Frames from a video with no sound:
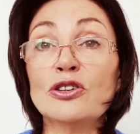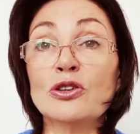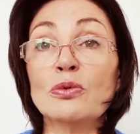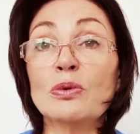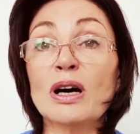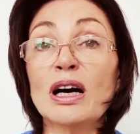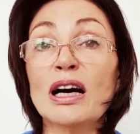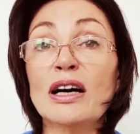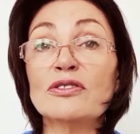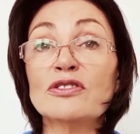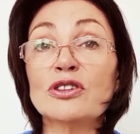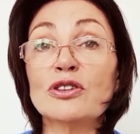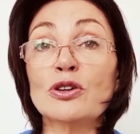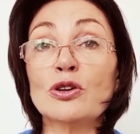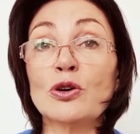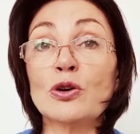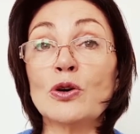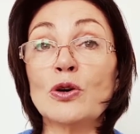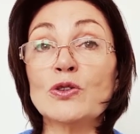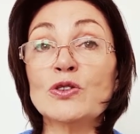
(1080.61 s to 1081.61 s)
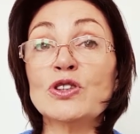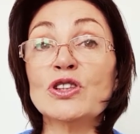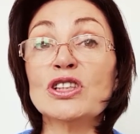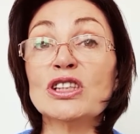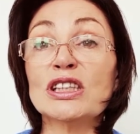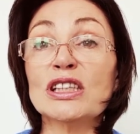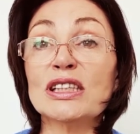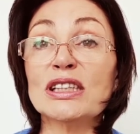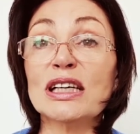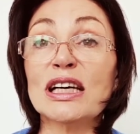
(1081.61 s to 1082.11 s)
after the consciousness
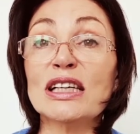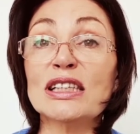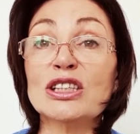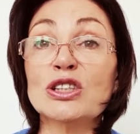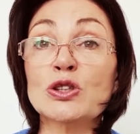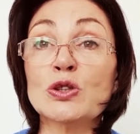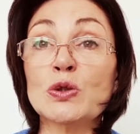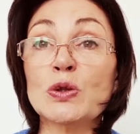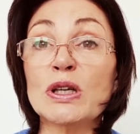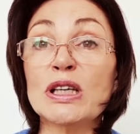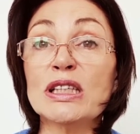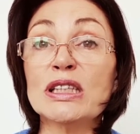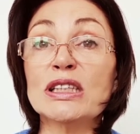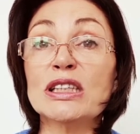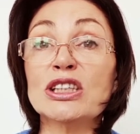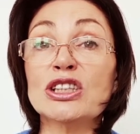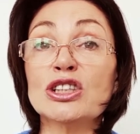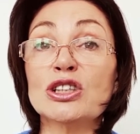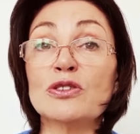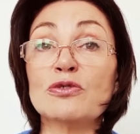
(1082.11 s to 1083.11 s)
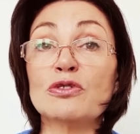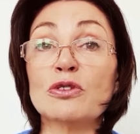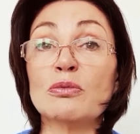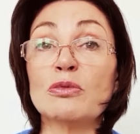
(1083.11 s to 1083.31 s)
has transitioned from the